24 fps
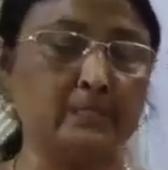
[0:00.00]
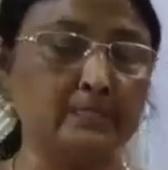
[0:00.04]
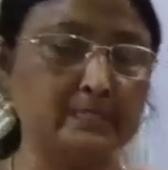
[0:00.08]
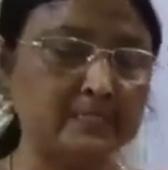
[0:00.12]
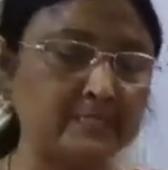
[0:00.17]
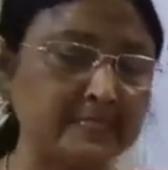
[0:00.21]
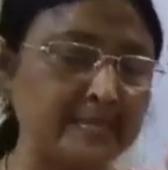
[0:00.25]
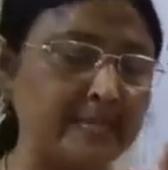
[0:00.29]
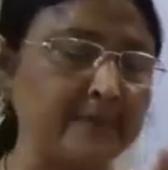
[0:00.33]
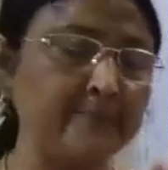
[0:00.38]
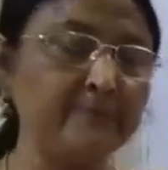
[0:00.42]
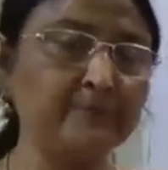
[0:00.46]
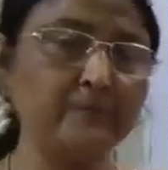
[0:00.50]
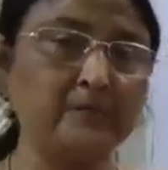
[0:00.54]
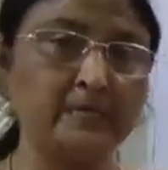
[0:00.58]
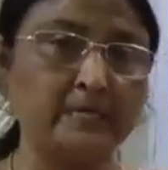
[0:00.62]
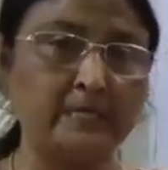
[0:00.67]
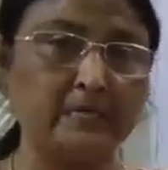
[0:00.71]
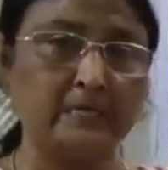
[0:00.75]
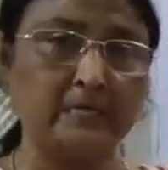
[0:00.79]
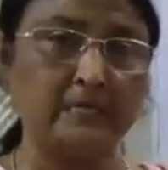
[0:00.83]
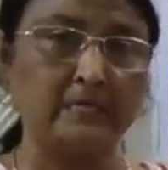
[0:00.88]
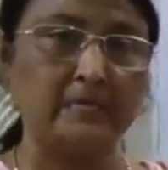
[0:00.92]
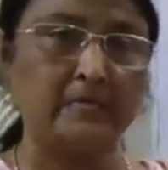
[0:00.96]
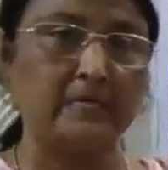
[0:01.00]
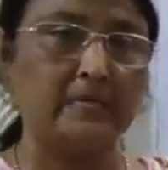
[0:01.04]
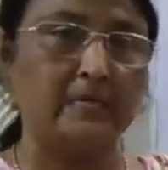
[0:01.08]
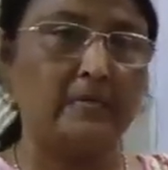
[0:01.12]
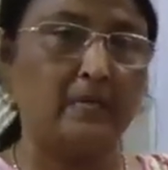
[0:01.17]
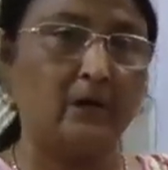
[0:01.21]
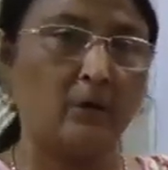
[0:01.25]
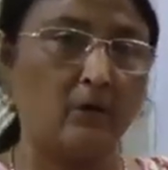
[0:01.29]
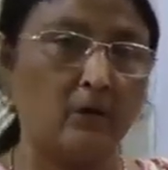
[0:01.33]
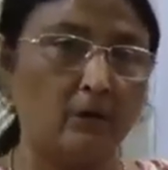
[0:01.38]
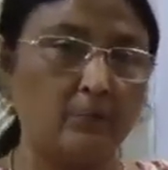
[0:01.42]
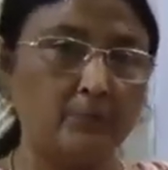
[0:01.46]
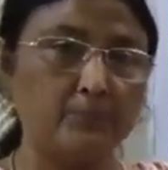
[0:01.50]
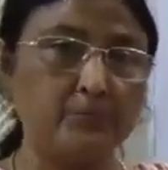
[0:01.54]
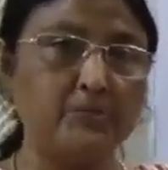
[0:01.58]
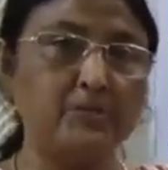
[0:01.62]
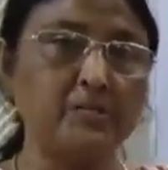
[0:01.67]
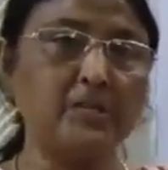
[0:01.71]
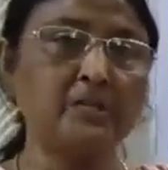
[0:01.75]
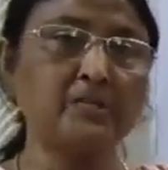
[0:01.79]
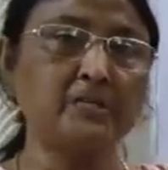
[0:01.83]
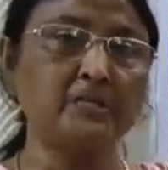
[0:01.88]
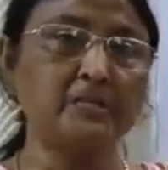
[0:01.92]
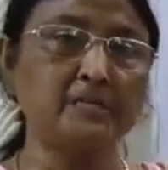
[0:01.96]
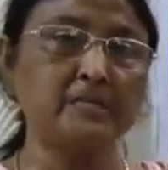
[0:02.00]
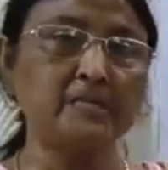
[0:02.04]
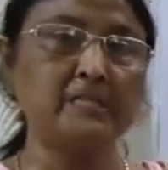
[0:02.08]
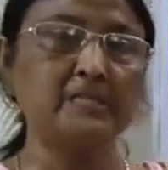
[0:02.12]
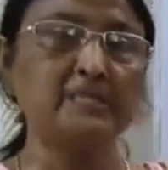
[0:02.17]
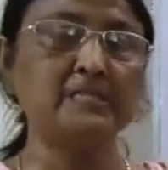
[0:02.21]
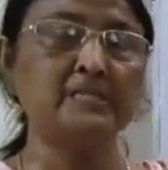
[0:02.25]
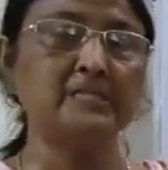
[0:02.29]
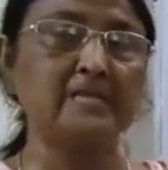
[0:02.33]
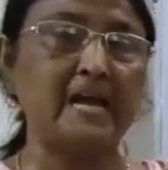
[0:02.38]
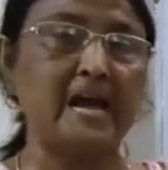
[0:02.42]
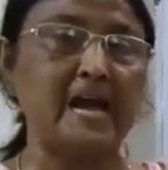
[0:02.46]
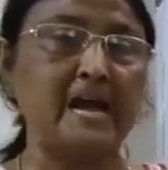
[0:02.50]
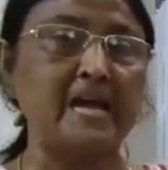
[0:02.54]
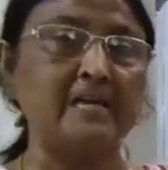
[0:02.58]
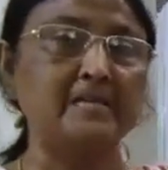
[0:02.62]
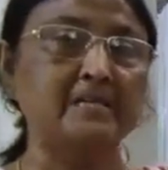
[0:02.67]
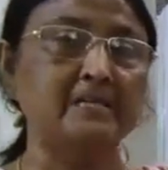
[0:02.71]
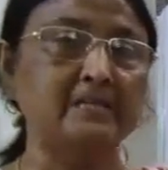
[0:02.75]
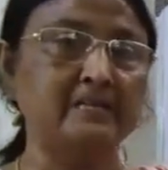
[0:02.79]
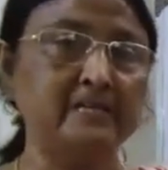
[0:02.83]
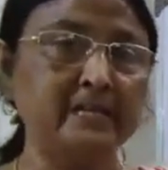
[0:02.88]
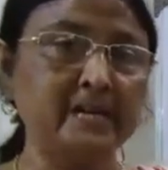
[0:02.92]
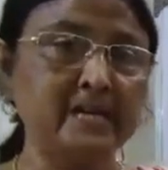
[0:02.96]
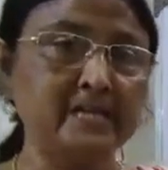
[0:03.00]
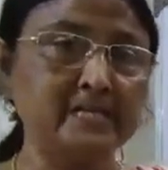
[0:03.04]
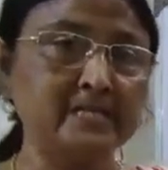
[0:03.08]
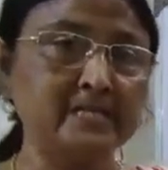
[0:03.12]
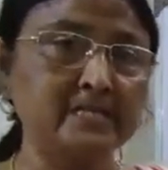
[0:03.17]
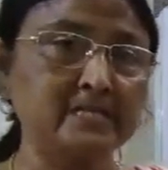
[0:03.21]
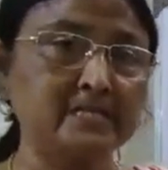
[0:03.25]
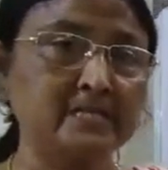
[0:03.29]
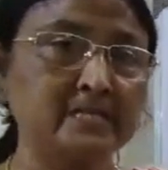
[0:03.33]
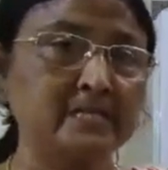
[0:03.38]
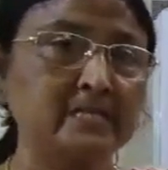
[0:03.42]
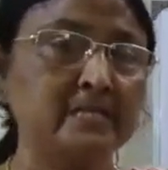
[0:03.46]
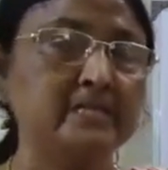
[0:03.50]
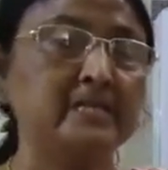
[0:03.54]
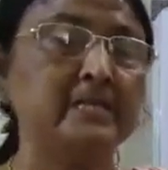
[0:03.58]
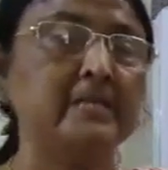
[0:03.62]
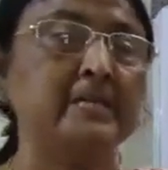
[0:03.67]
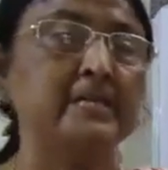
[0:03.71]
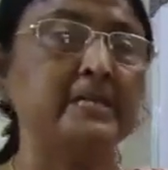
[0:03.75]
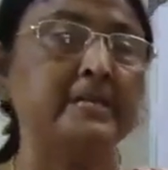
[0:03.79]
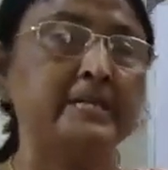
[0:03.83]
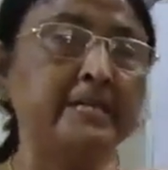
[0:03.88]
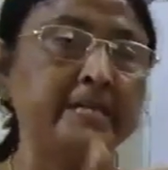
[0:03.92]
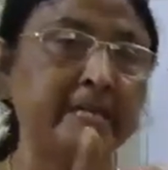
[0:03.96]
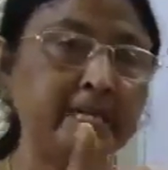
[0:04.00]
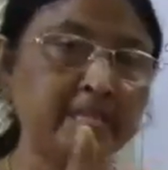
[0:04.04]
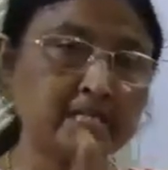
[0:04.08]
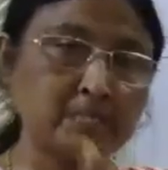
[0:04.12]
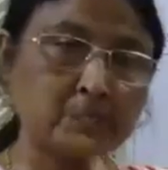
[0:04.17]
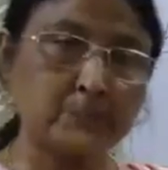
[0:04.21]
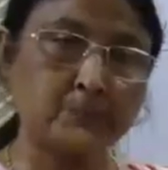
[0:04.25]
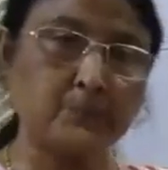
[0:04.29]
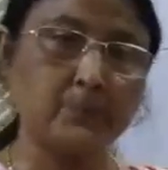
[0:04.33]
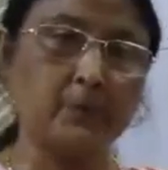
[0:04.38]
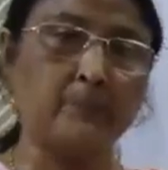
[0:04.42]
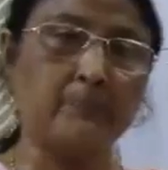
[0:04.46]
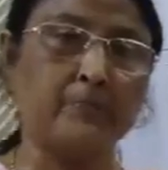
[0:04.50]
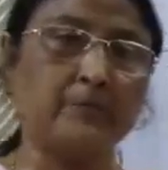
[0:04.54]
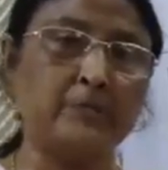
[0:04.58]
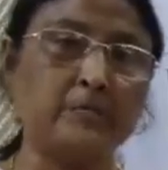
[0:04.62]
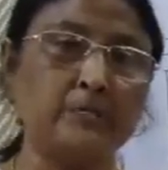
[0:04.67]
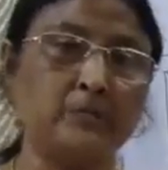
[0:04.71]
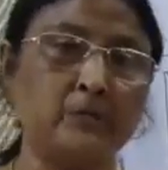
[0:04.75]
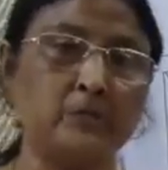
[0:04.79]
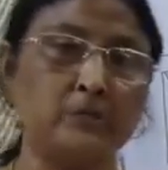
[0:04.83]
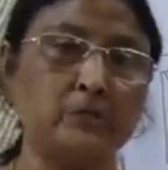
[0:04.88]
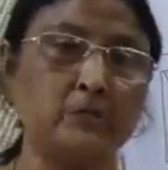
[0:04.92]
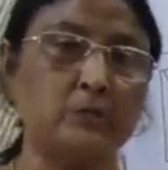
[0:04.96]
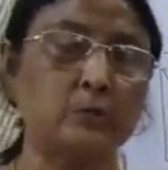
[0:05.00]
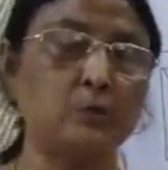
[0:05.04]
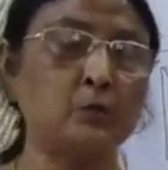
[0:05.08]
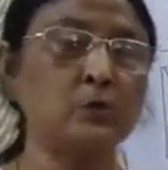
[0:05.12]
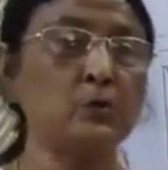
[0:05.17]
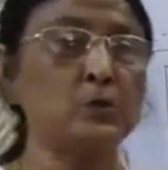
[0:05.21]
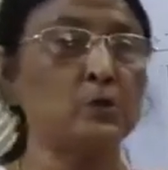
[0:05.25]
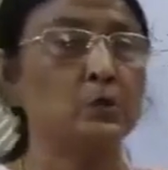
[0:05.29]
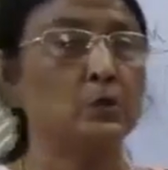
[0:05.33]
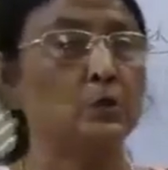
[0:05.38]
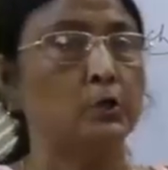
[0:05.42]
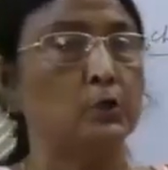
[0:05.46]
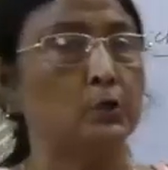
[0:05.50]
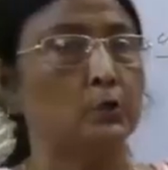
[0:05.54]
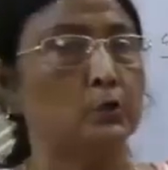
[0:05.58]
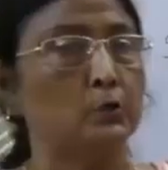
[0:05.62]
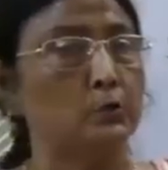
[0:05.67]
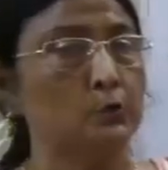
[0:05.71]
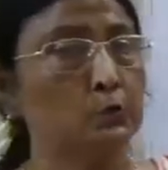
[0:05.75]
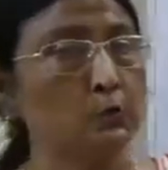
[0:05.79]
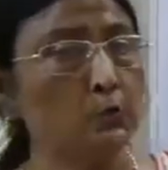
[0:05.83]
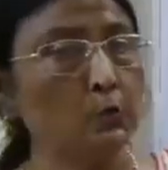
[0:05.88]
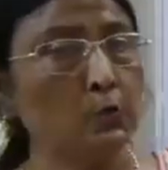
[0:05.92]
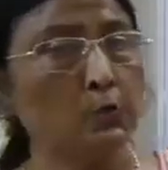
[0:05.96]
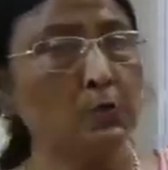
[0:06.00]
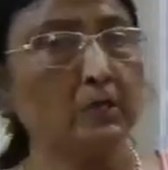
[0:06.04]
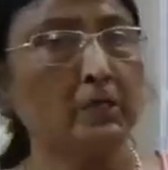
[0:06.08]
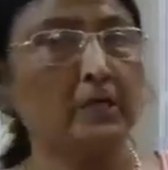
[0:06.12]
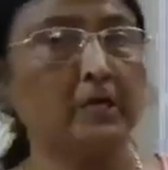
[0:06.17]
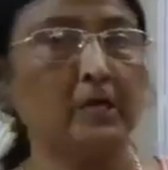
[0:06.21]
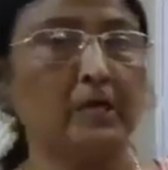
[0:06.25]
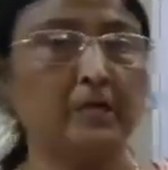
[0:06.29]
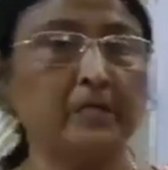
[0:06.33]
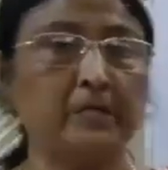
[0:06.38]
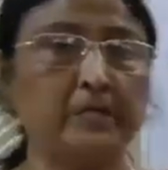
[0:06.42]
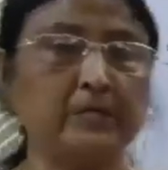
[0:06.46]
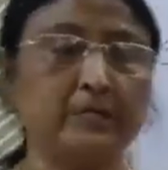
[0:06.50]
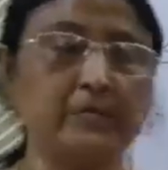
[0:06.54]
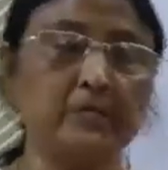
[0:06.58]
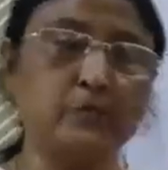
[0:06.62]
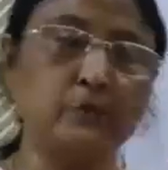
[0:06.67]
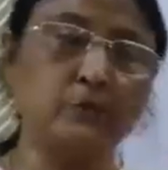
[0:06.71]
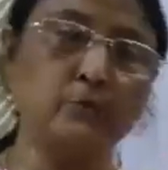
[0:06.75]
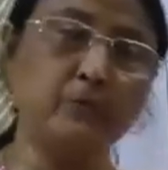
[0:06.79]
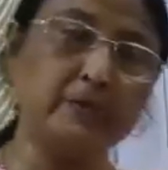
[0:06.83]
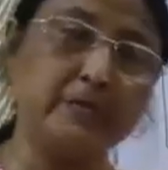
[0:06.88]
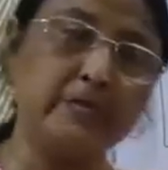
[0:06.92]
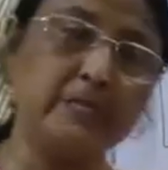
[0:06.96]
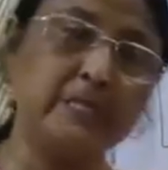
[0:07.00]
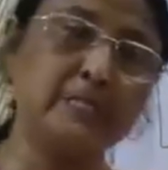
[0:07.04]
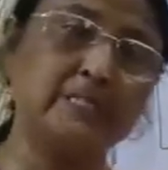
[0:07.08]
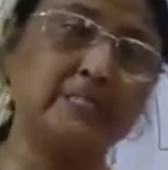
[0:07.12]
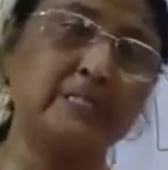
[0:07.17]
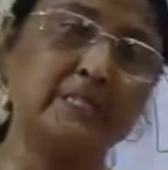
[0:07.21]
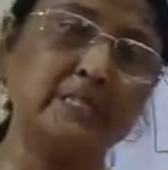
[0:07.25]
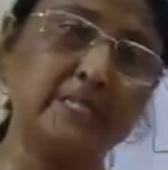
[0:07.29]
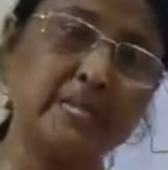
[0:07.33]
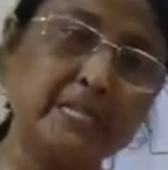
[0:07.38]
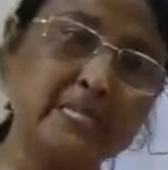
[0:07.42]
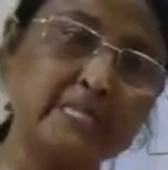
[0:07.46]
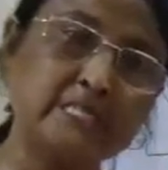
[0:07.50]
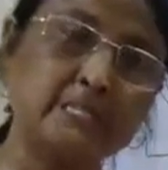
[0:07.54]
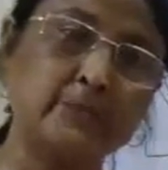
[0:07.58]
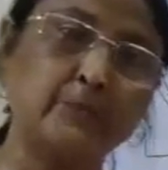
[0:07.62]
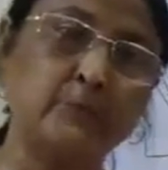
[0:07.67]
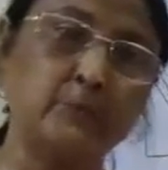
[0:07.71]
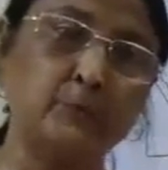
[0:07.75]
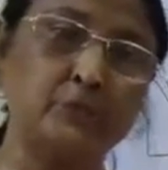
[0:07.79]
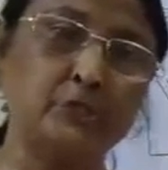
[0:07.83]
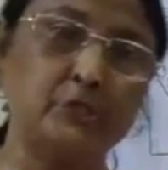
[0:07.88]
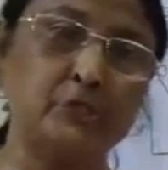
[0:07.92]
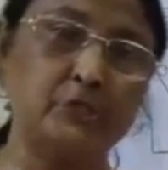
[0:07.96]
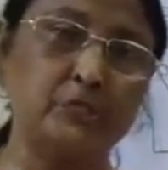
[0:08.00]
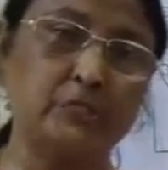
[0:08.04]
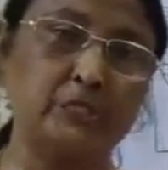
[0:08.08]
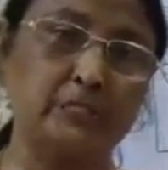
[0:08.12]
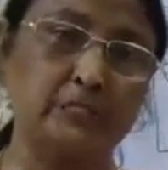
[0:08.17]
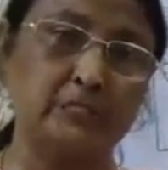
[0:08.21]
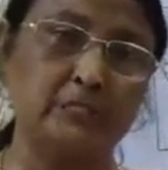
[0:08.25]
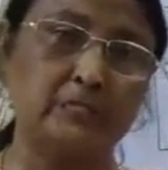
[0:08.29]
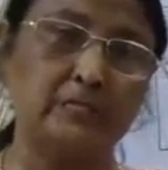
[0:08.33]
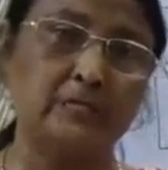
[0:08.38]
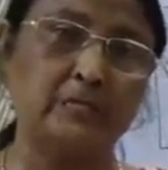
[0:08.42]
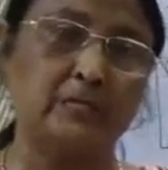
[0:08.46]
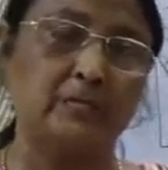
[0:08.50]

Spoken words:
Same thing, object is at rest, its property also to continue its rest position.